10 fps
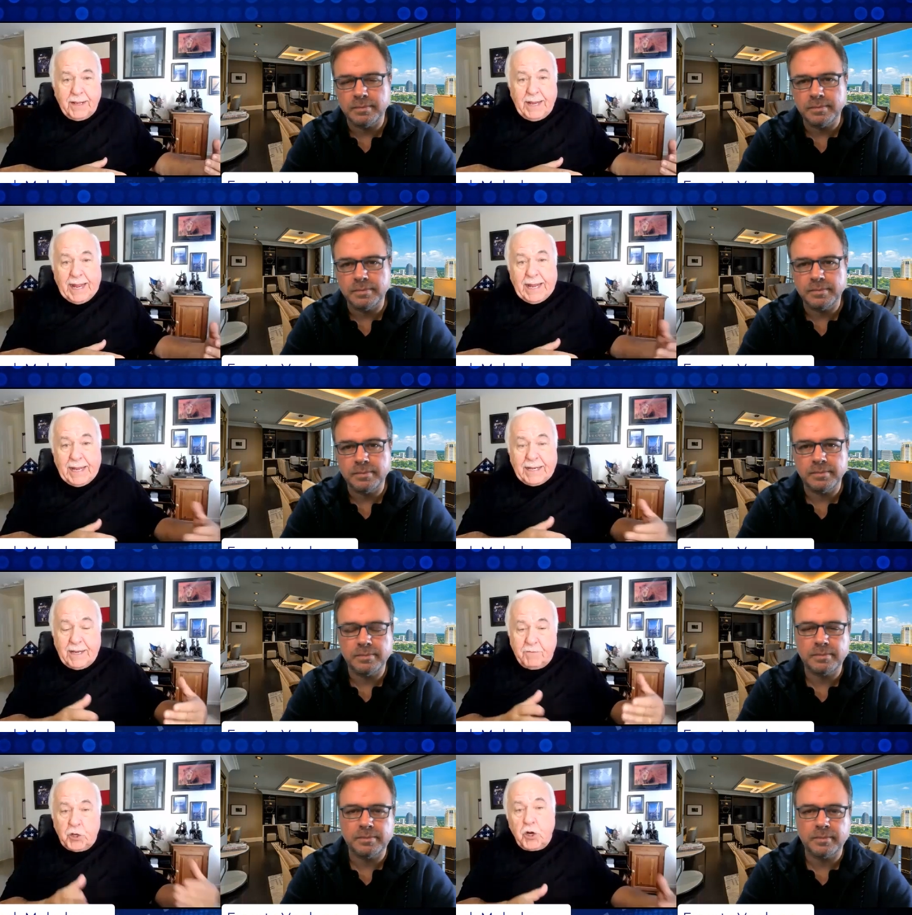Speaker 1: And
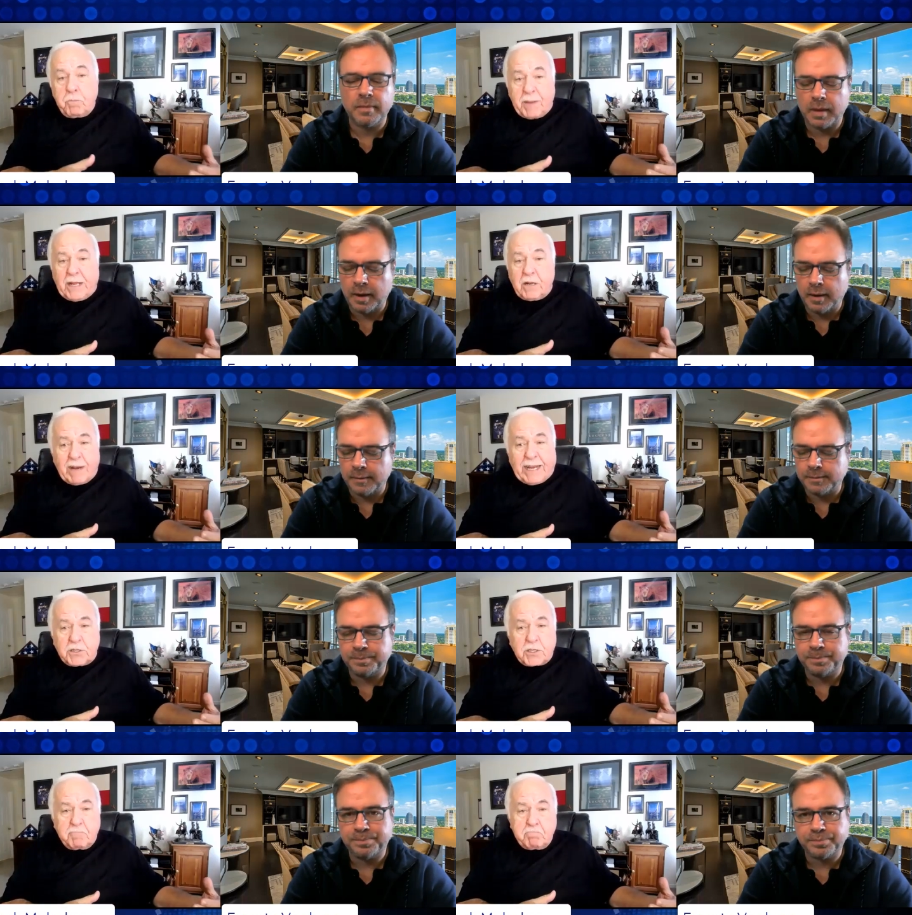if you don't pay the
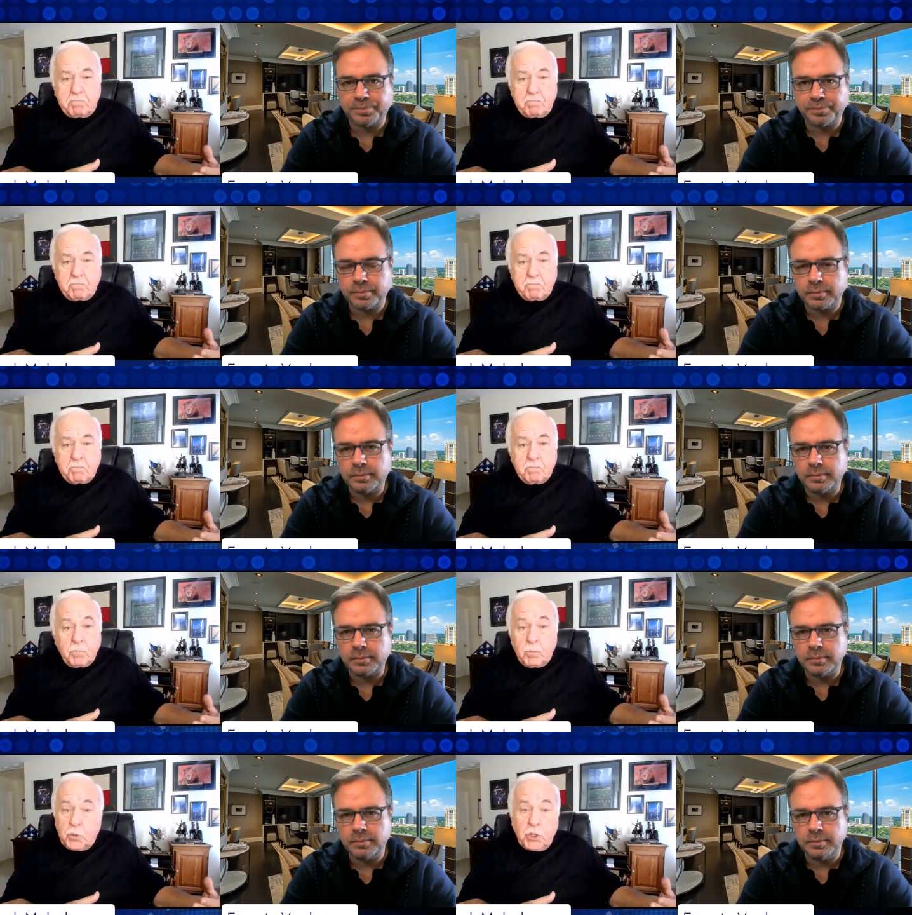ransom,
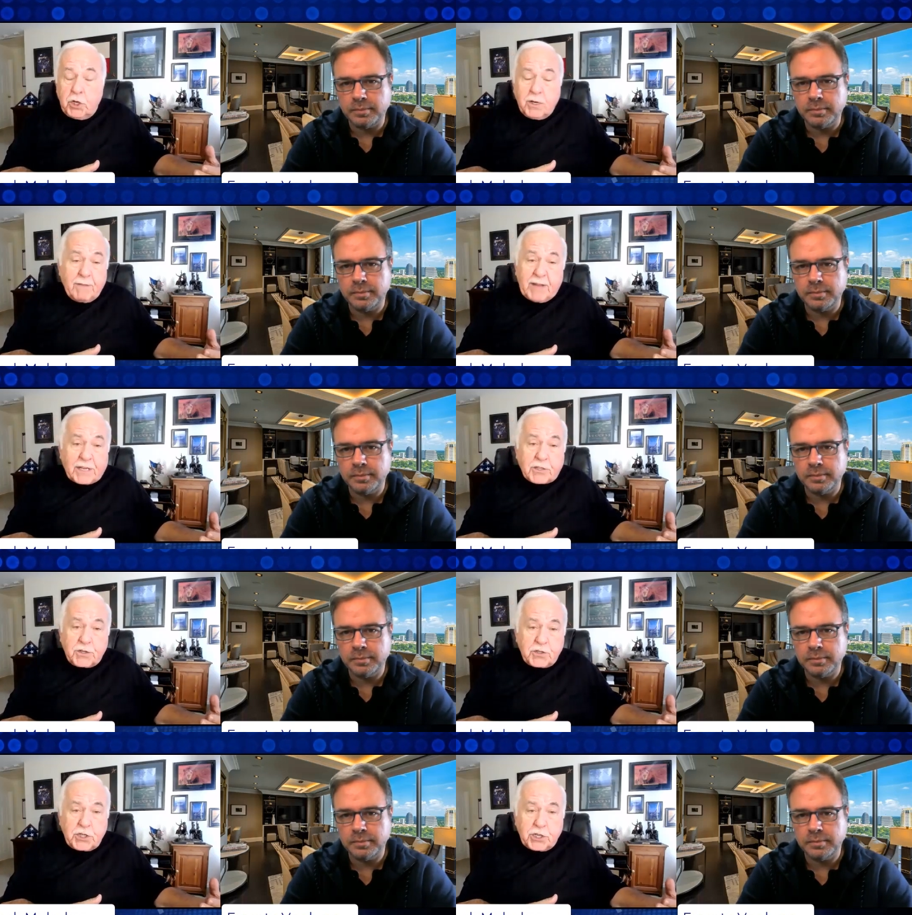you don't have access
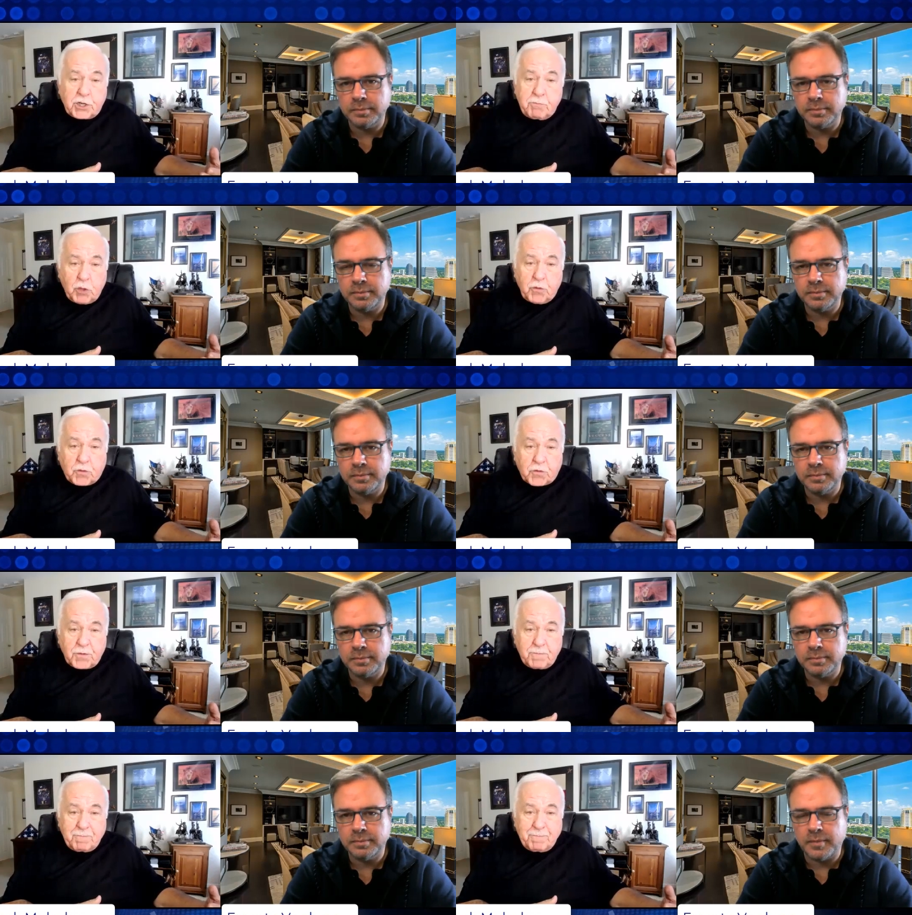to your computers.
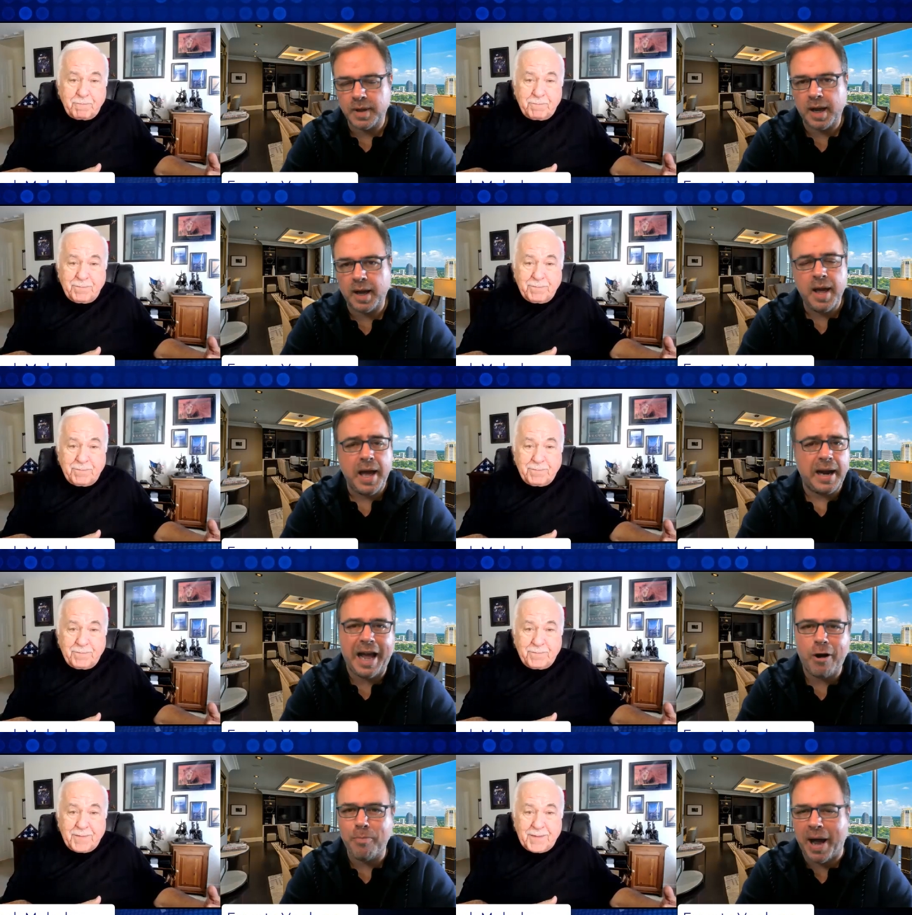
Speaker 2: Yeah. And
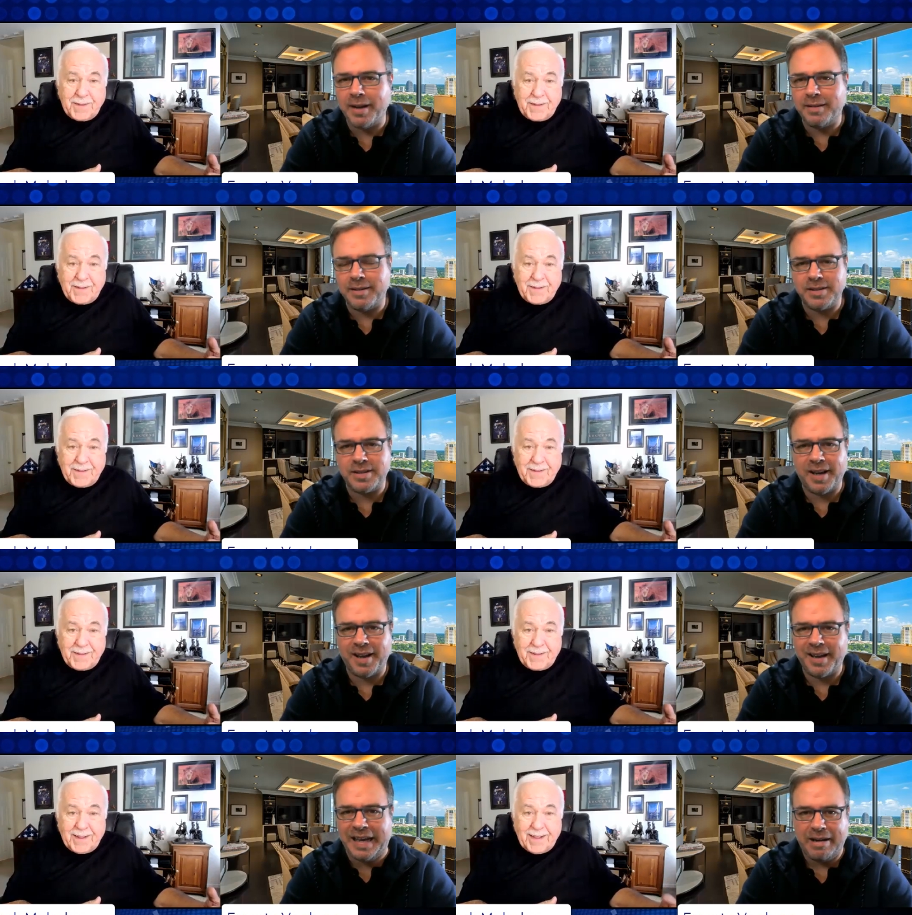how bad it is
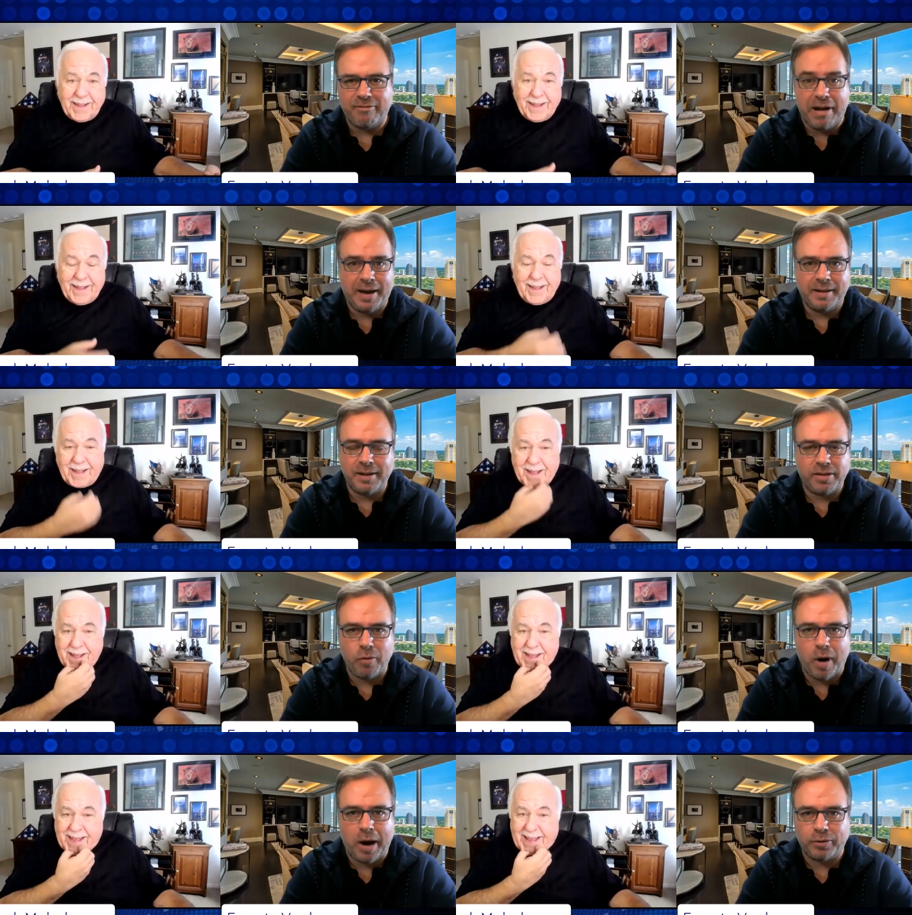uh, in reality
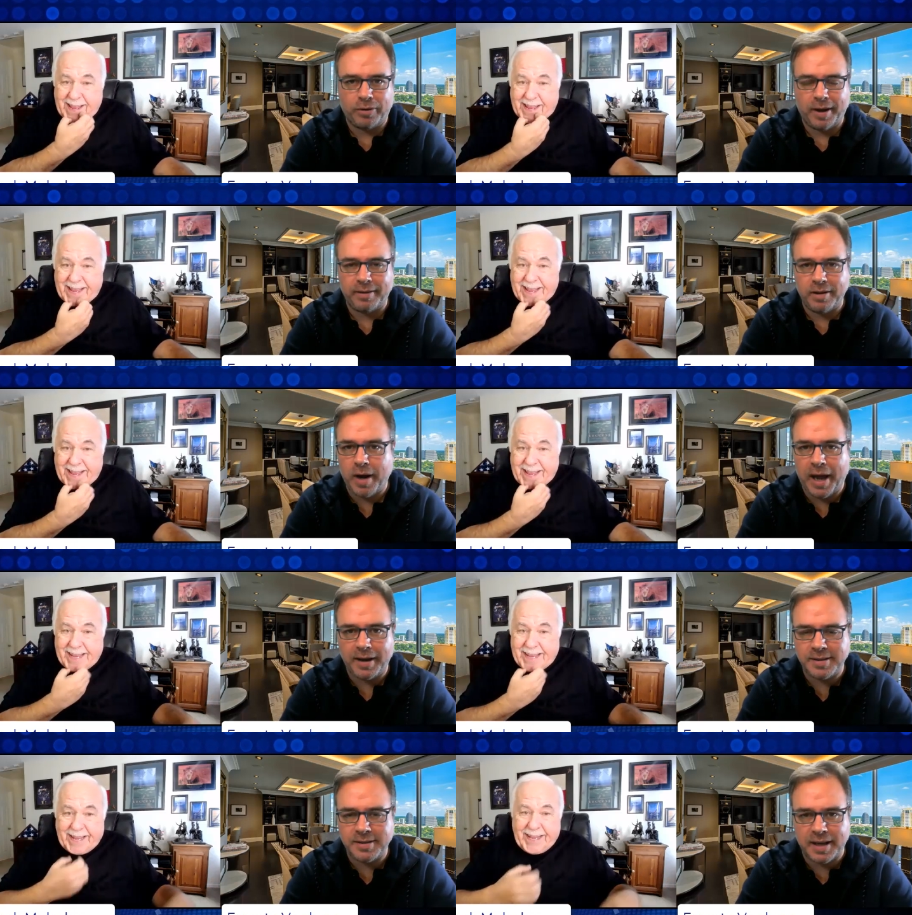throughout uh, the
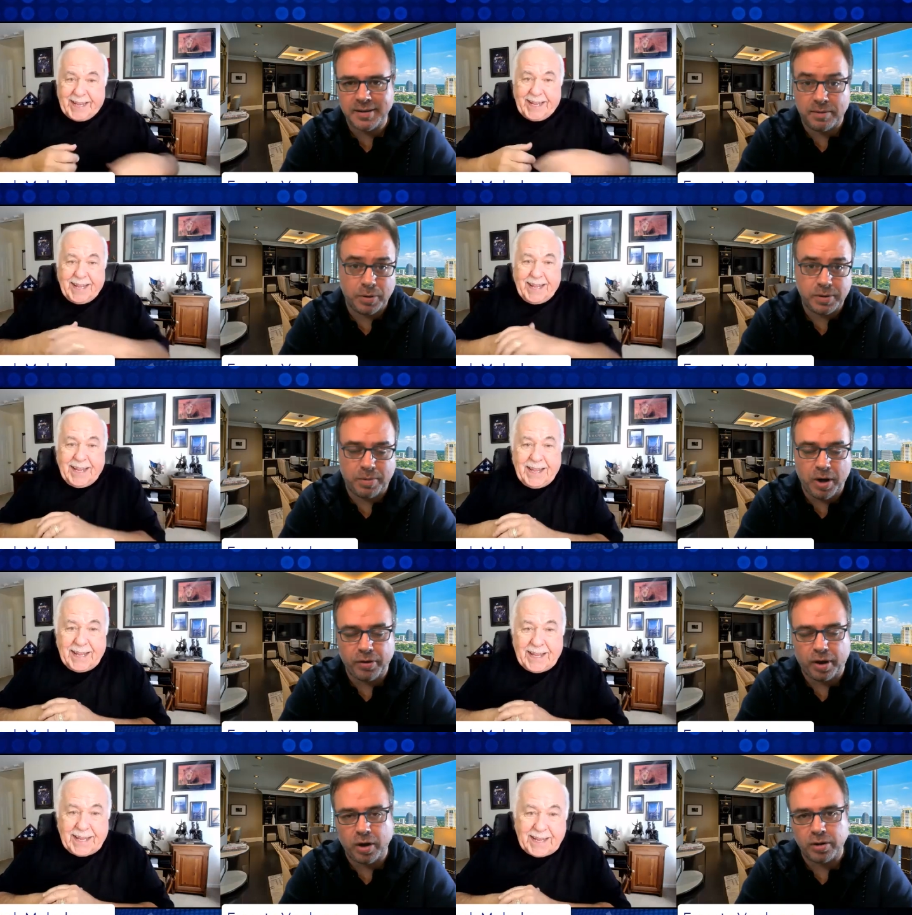United States and possibly
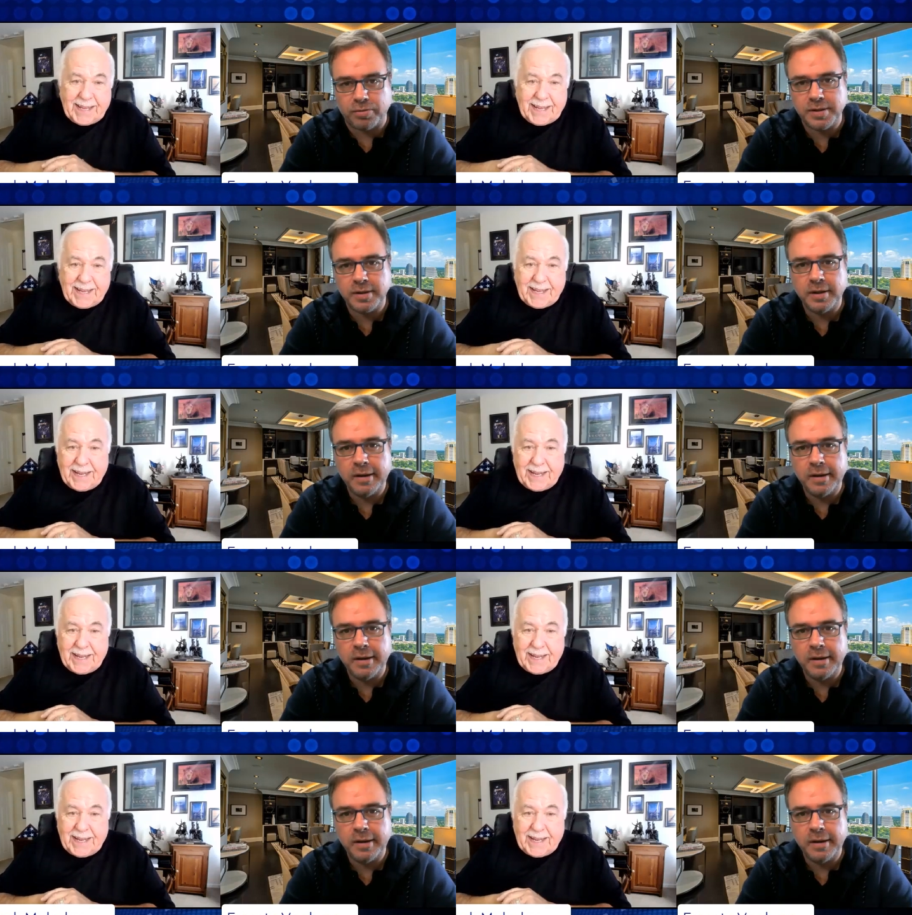other countries.